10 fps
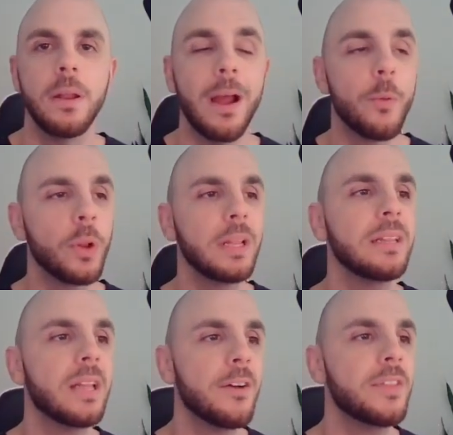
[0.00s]
Now, I really
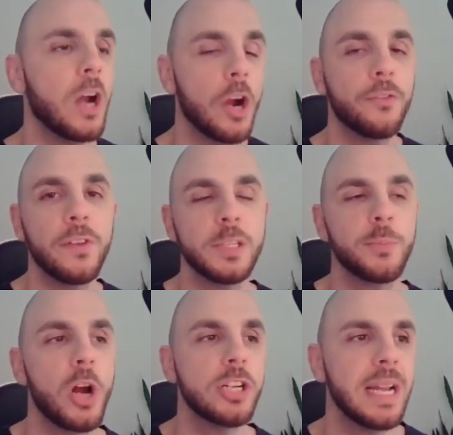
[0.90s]
love the art for this
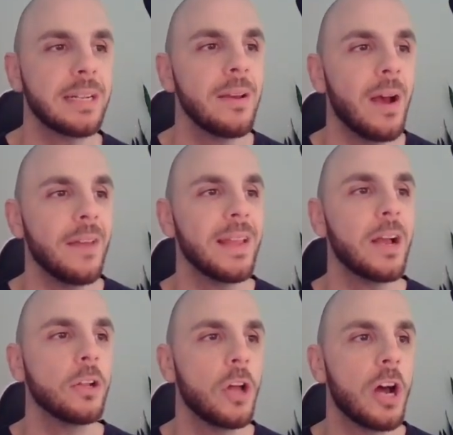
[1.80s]
project. I think
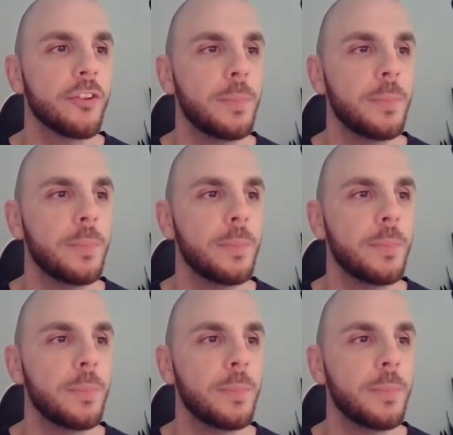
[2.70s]
a lot of